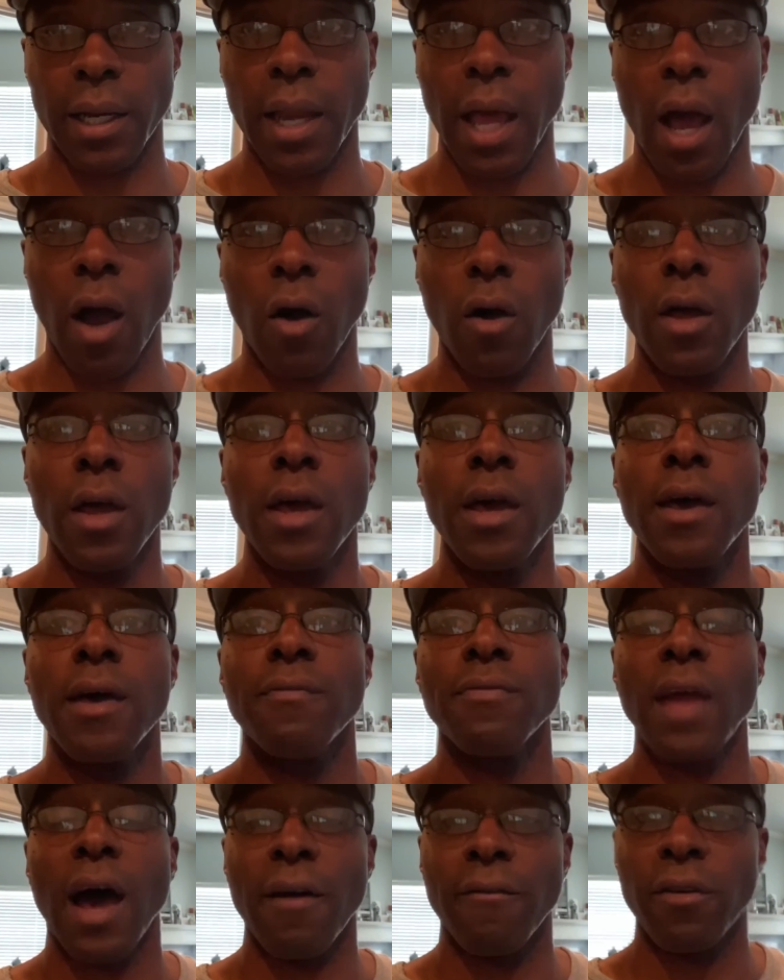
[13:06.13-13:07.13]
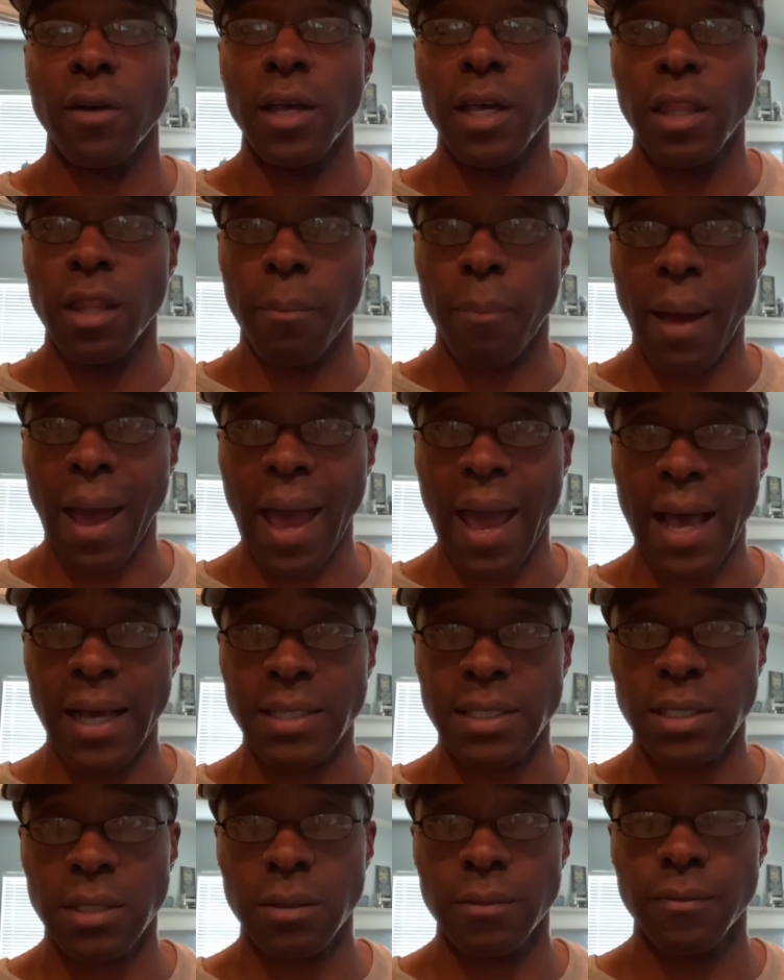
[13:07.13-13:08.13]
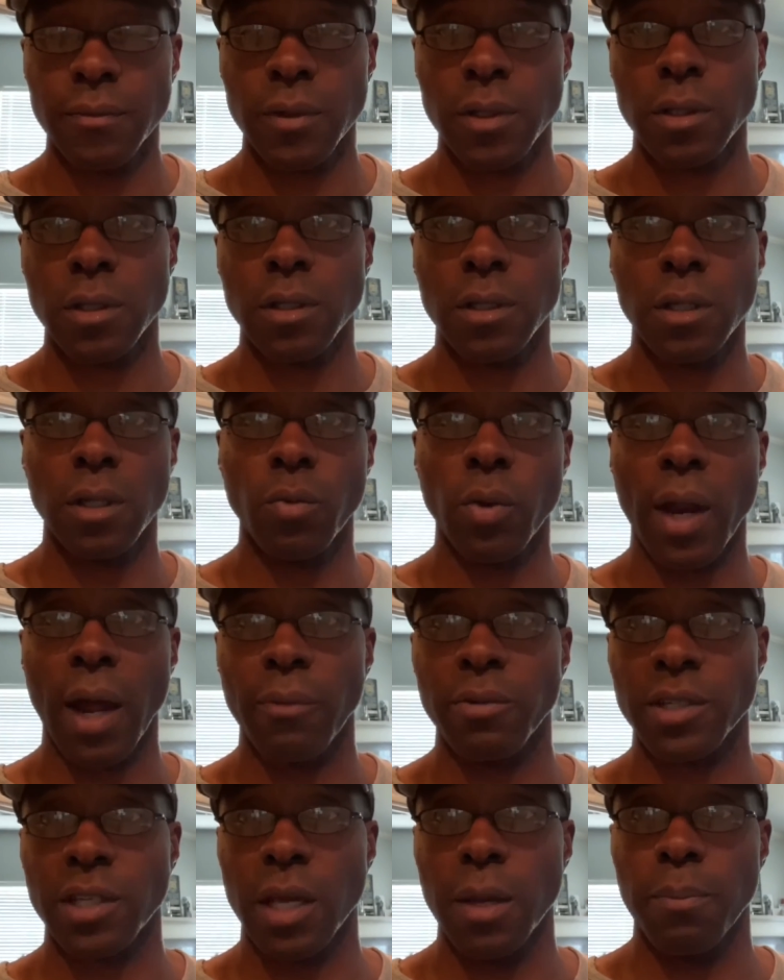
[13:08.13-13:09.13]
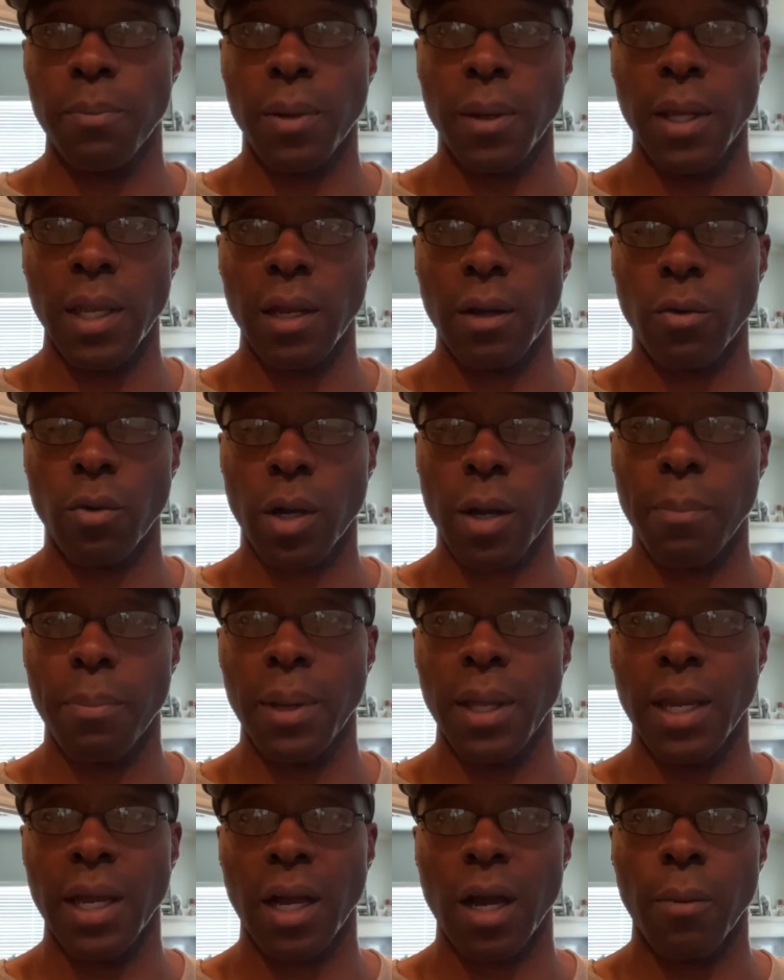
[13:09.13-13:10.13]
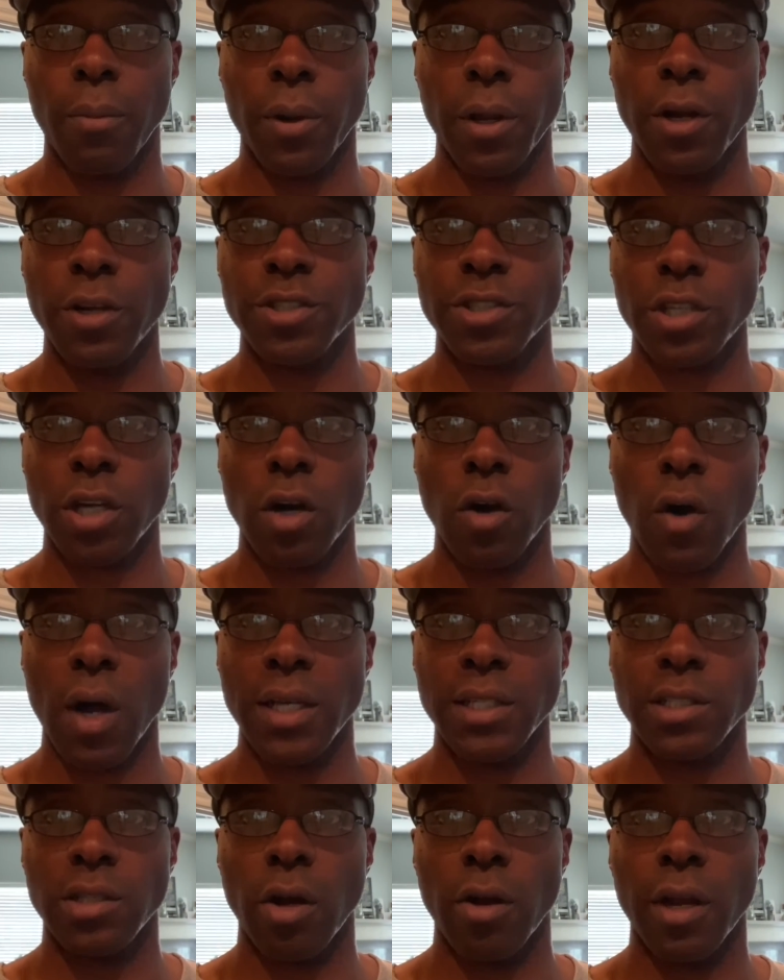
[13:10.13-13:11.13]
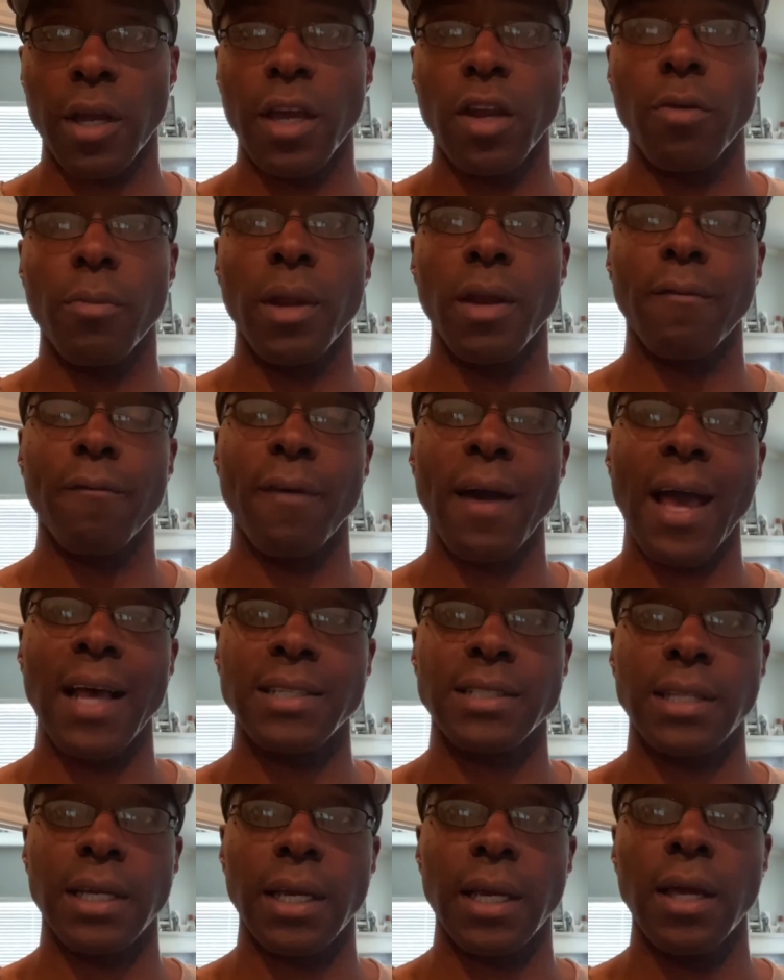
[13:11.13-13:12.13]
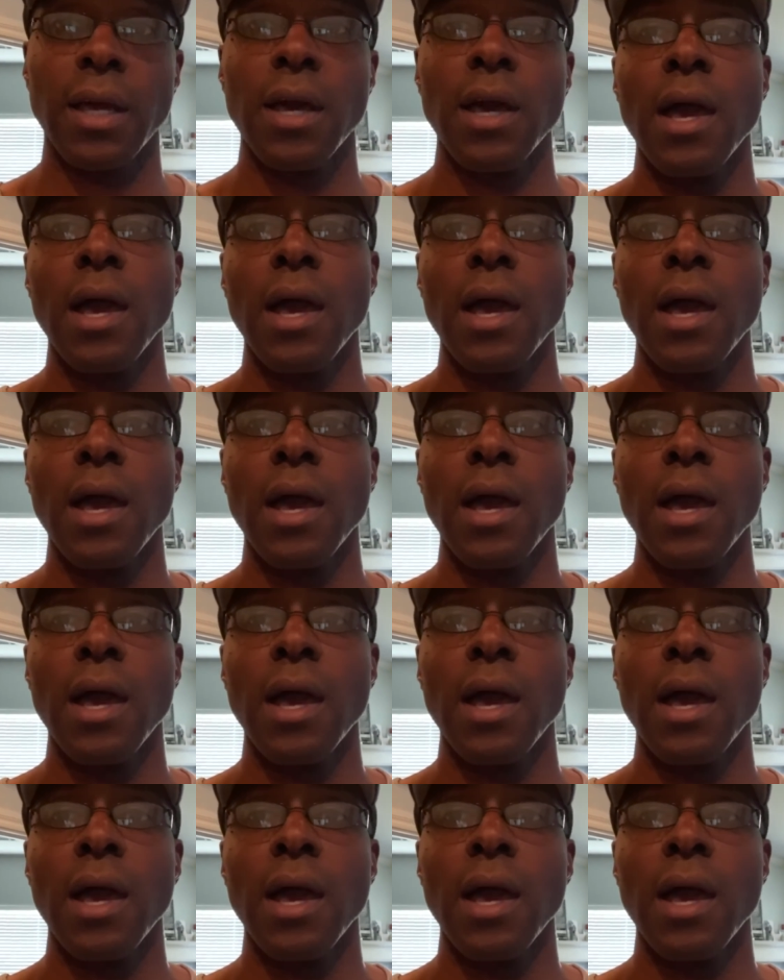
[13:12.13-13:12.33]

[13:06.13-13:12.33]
Now, I've, in the past, when I was competing, competing a couple years ago, I started intermittent fasting.